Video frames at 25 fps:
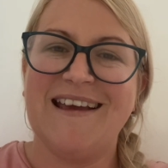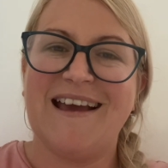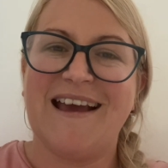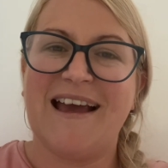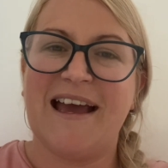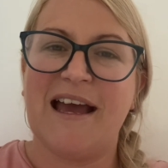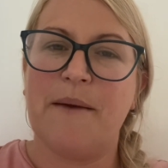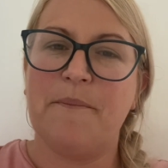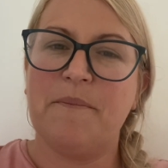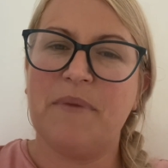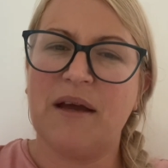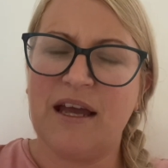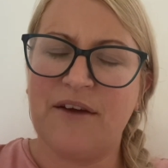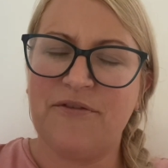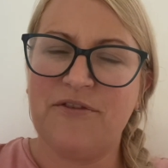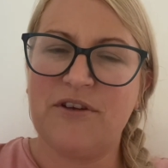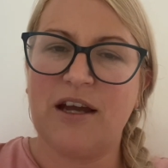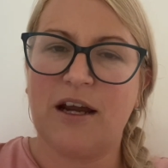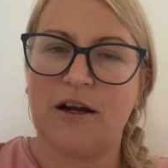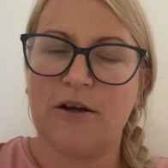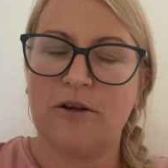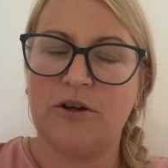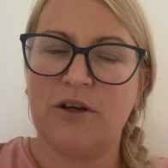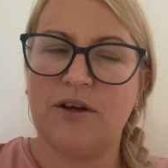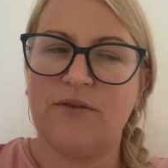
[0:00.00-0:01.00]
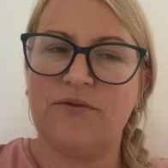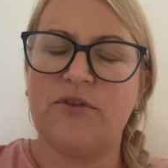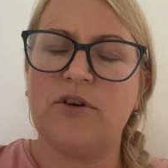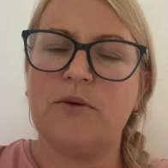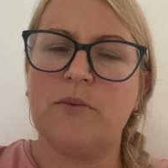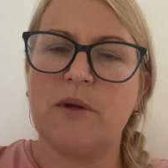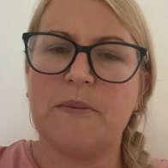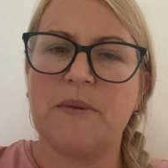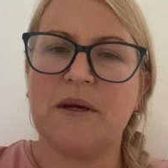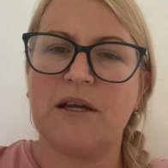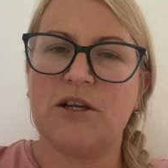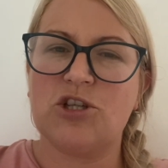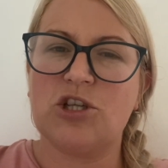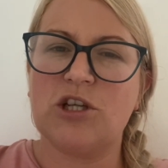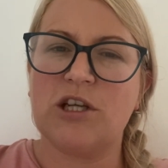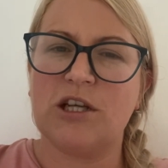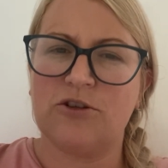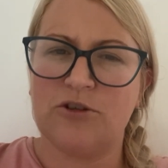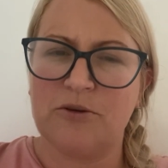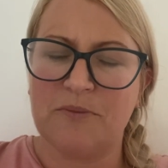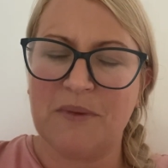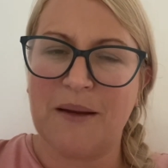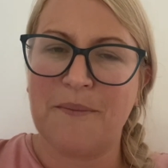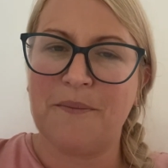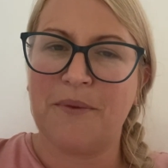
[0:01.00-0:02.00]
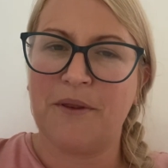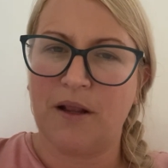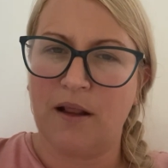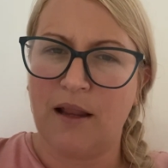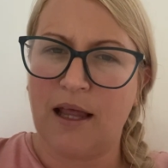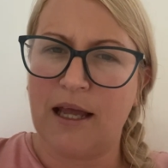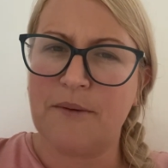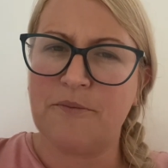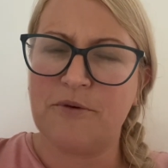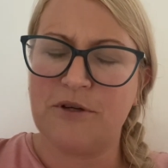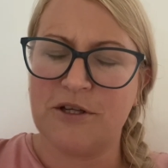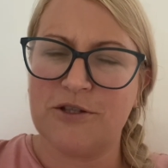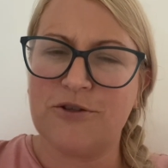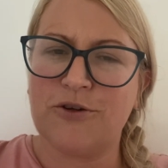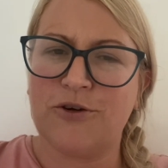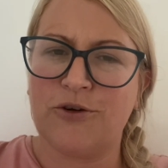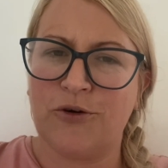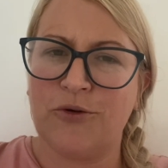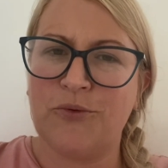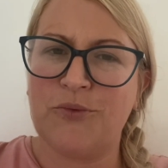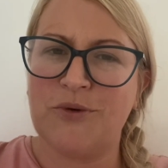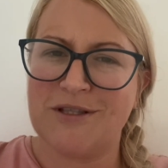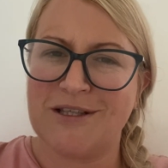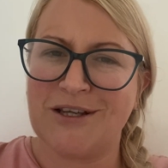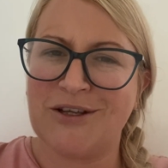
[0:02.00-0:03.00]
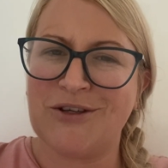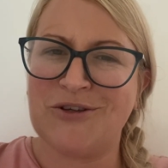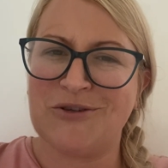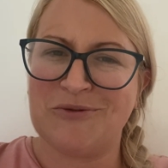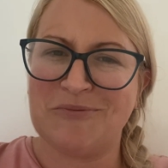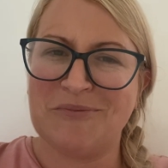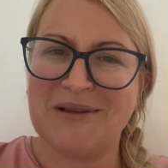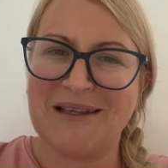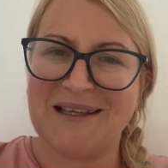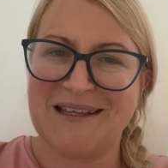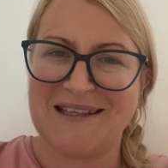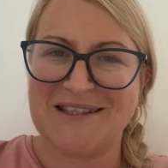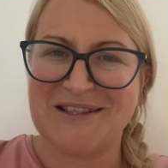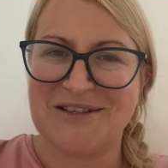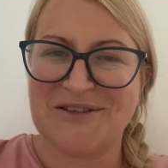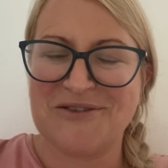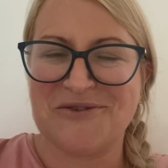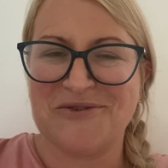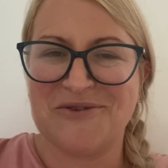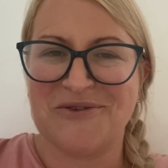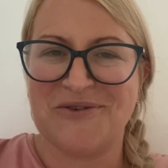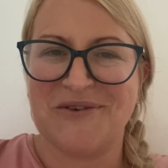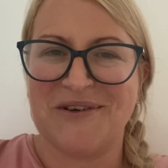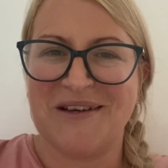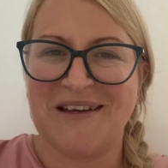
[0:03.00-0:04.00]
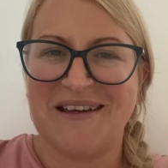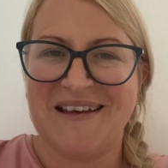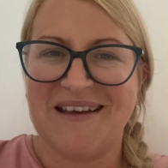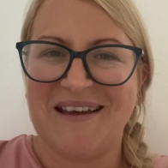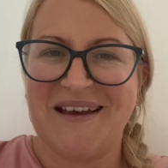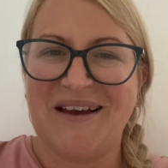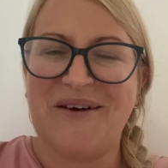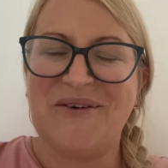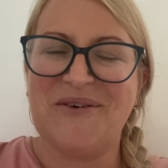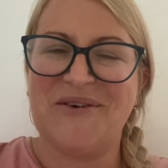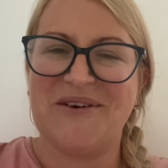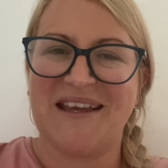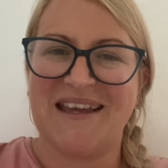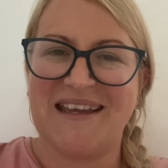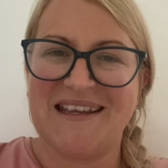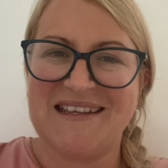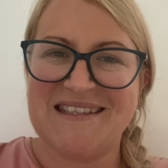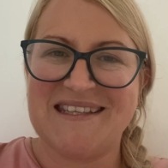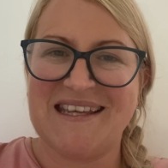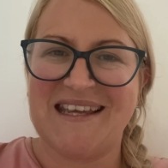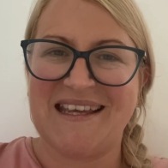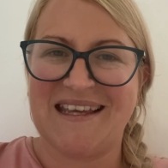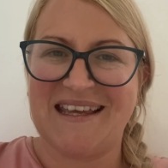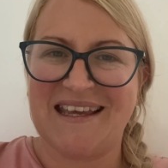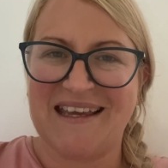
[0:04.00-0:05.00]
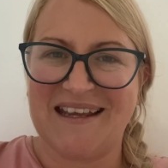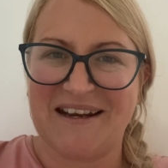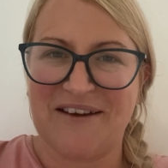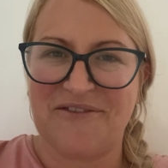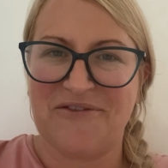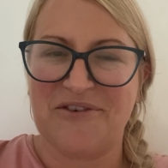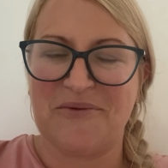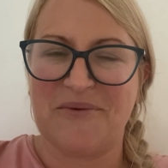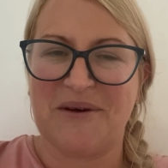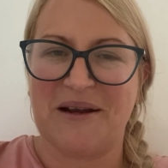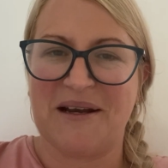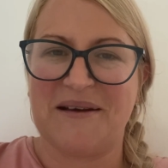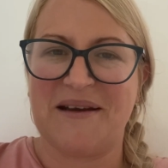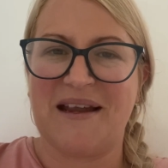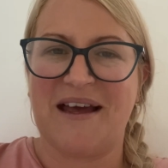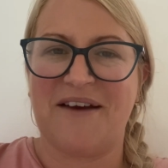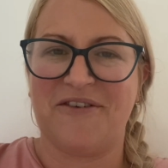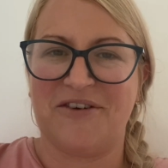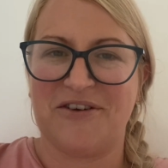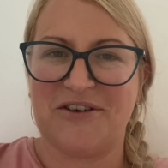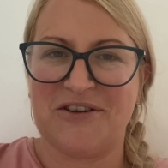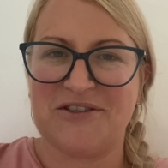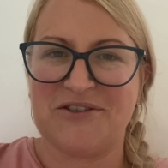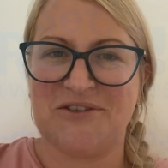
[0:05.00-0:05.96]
But if you are looking for a wee bit of shade, remember the libraries are always a good place to go. Okay, take care everyone. Have a good